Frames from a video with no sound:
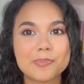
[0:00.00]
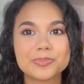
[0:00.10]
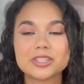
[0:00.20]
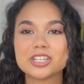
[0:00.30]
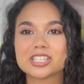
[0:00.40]

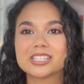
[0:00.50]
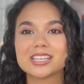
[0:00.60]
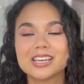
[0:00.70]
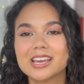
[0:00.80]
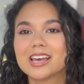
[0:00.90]

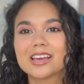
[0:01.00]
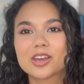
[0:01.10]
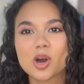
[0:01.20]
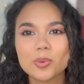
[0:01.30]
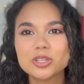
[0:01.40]
Just
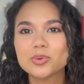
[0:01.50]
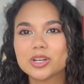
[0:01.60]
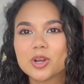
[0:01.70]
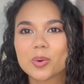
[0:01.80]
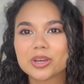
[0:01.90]
go into
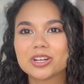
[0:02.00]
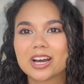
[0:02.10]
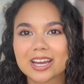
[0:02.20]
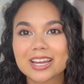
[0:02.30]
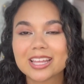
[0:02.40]
it knowing you're
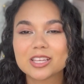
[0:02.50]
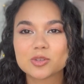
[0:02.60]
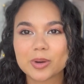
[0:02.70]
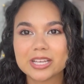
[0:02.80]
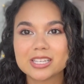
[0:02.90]
not gonna get the
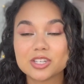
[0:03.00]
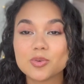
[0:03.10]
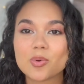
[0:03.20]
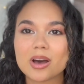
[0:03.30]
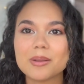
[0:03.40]
spice that you
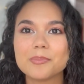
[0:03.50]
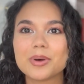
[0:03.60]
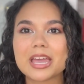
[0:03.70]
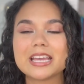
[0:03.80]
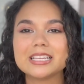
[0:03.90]
want,
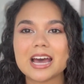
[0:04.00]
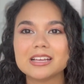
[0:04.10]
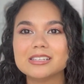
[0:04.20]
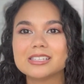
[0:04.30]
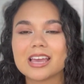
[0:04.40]
but it
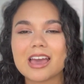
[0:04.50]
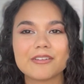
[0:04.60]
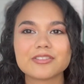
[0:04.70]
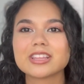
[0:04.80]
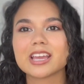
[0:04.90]
has
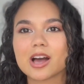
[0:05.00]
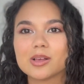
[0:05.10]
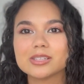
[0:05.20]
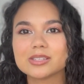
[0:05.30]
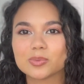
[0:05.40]
everything
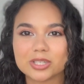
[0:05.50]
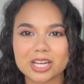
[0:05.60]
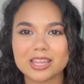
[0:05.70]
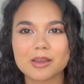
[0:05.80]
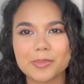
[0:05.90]
else, which
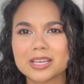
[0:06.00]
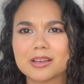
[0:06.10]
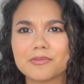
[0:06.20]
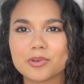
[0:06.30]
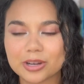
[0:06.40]
I think makes
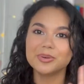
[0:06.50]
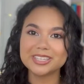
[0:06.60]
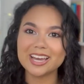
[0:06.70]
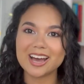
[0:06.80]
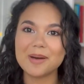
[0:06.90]
up for it. But
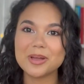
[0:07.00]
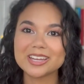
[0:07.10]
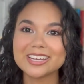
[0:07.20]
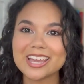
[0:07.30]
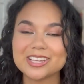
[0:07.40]
yeah, I'm not
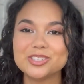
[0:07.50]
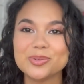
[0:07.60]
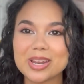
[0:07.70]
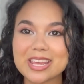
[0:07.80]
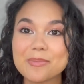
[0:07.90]
gonna get
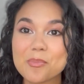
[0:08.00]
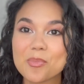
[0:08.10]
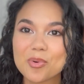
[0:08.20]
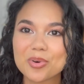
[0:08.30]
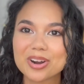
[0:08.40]
into any
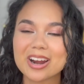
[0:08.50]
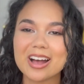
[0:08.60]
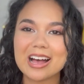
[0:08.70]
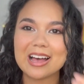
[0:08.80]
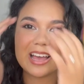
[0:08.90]
more.
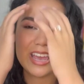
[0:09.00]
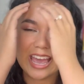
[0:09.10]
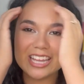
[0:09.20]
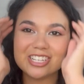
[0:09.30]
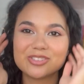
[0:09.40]

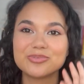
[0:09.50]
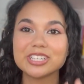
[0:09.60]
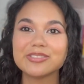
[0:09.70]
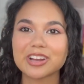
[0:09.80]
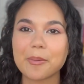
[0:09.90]
I just
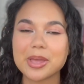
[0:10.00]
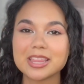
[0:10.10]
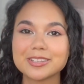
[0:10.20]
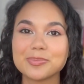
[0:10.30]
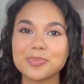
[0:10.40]
really
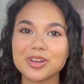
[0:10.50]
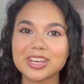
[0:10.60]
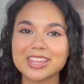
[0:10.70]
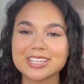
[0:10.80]
recommend this book.